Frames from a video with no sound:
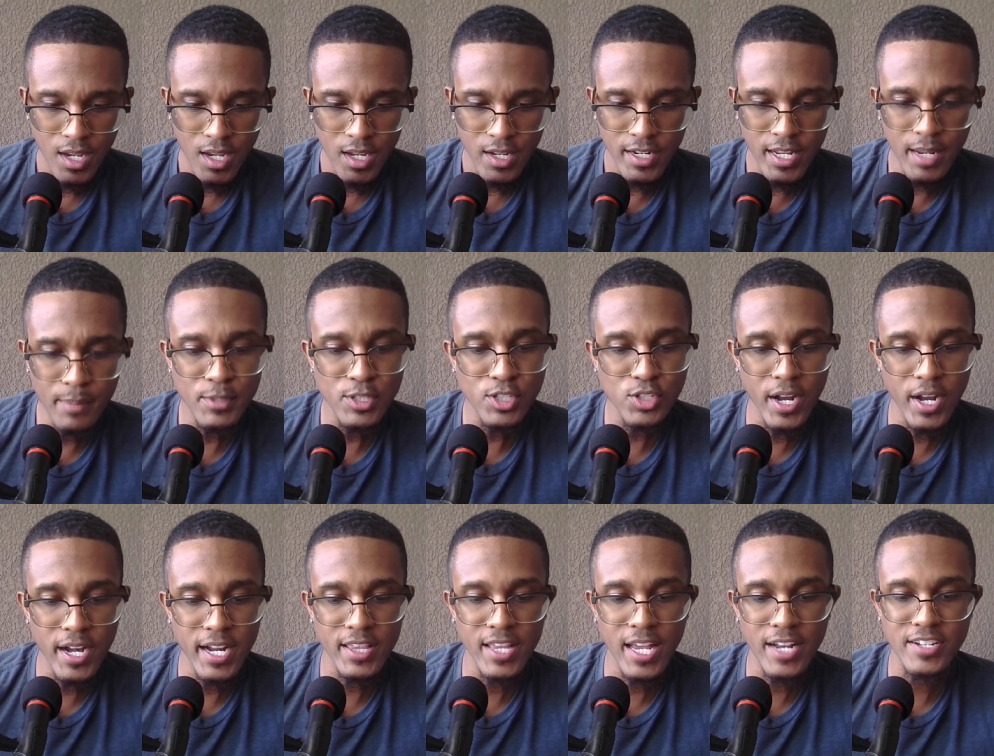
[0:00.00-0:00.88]

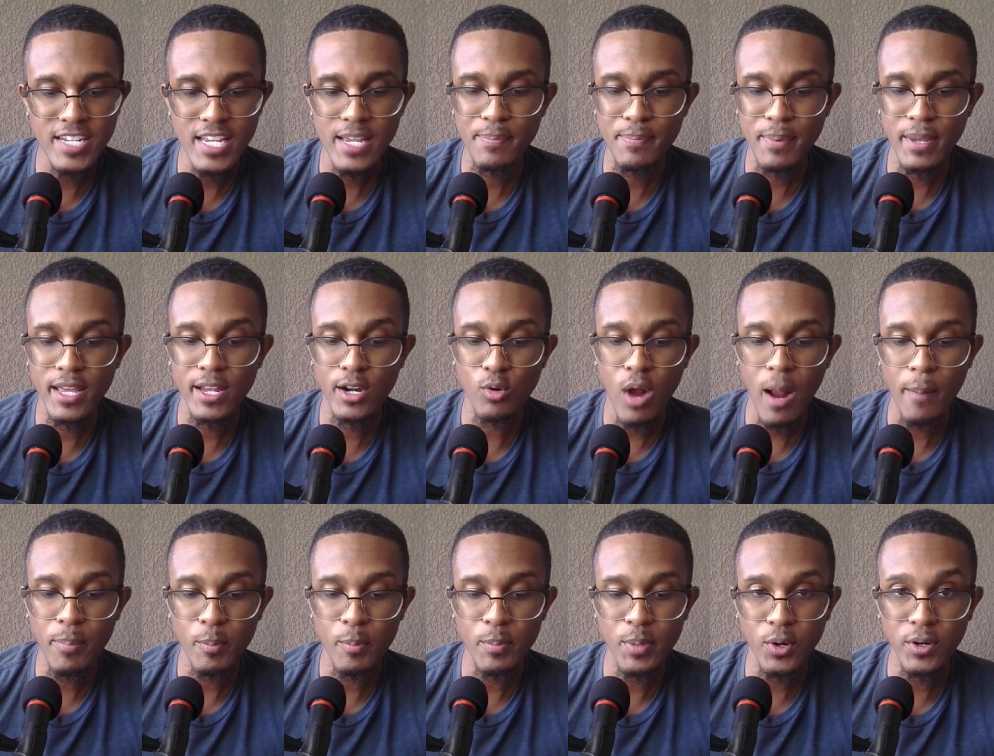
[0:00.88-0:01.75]
demonstrating that deep
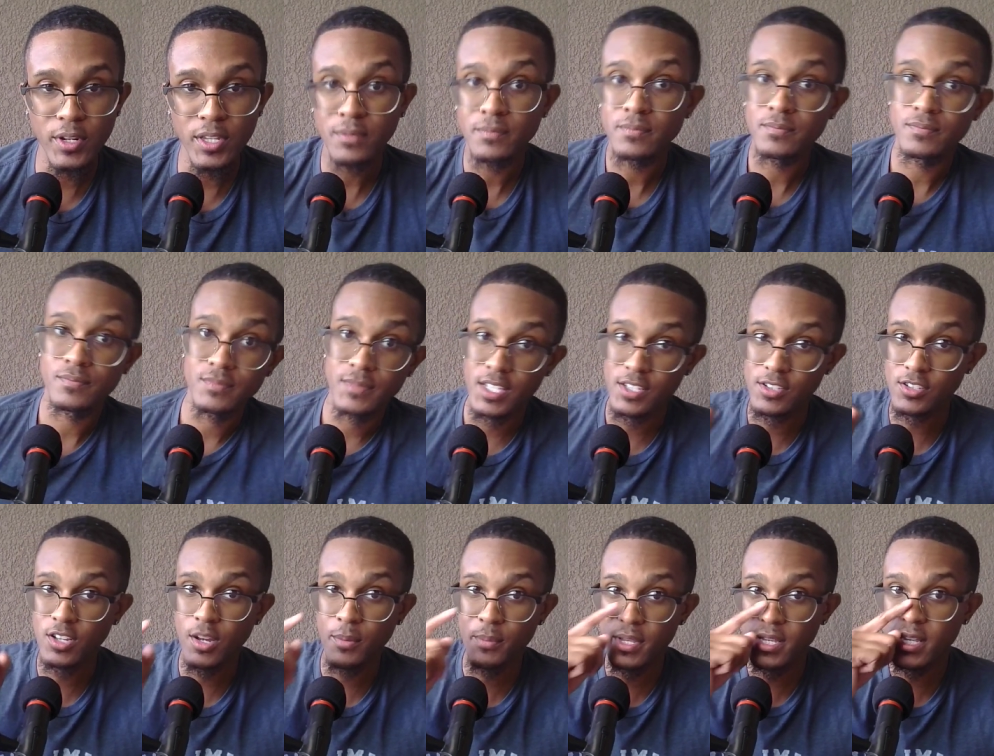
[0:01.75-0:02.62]
interoperability, this
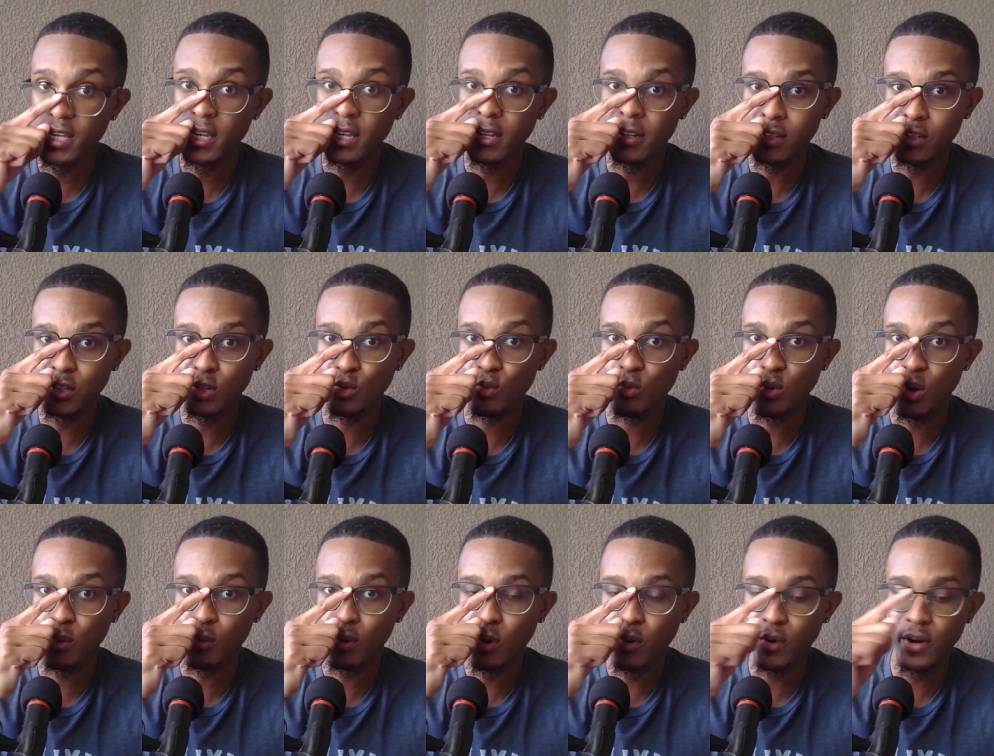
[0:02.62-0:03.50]
is going to be key in this new
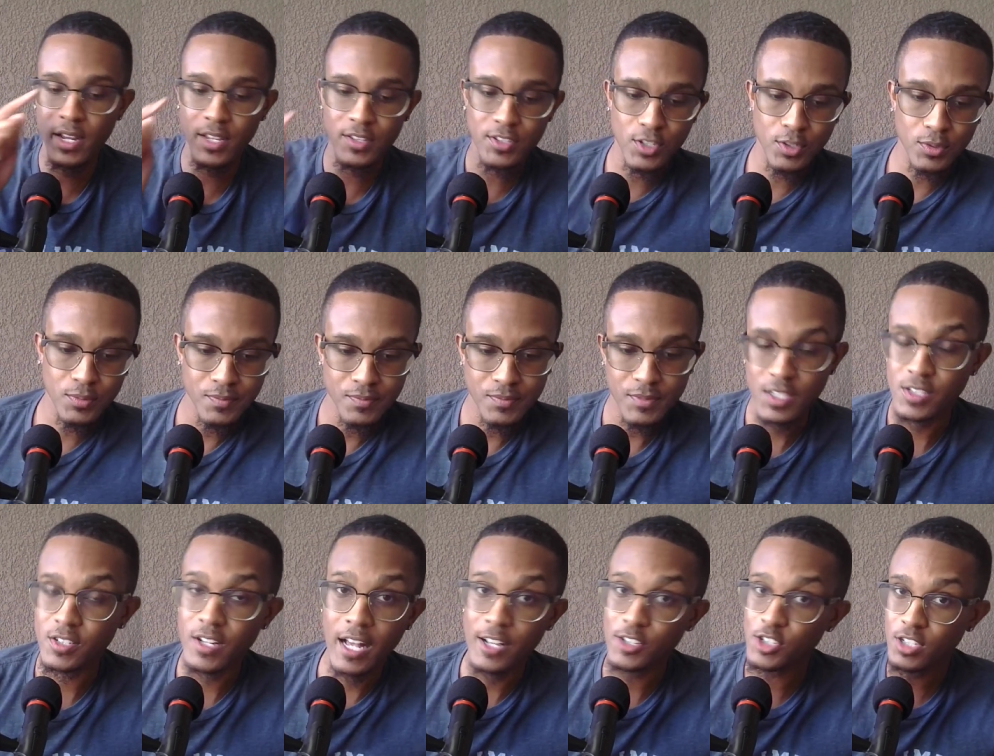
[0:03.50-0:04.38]
world we're going into.
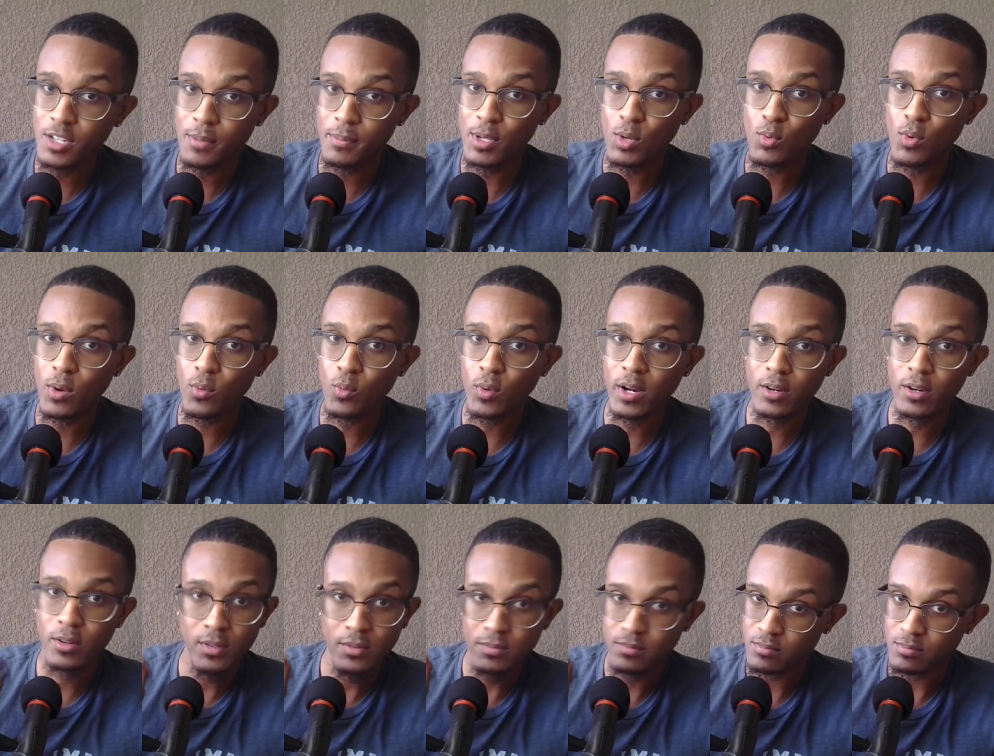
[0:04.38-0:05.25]
It's not just going to be one
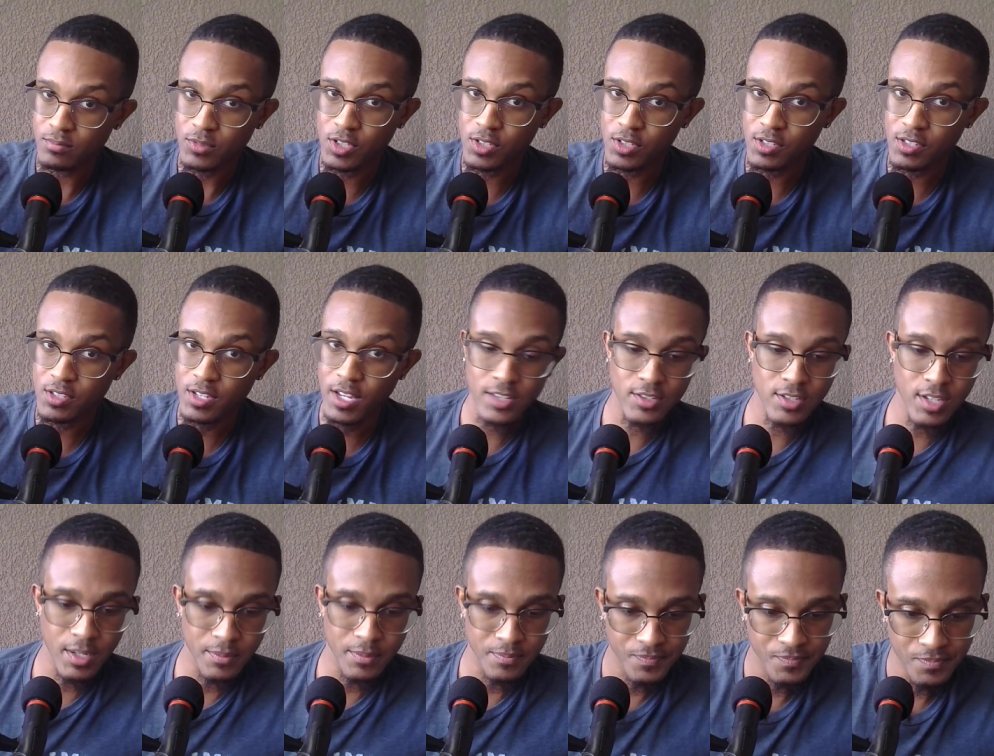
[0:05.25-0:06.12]
winner, just as a heads
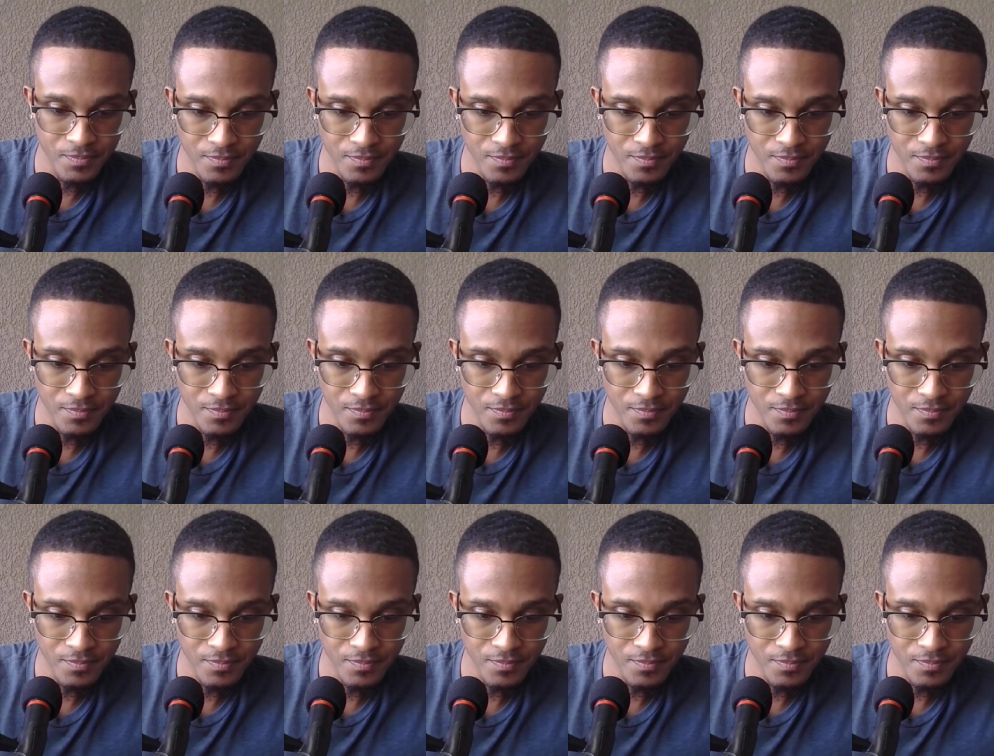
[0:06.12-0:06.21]
up.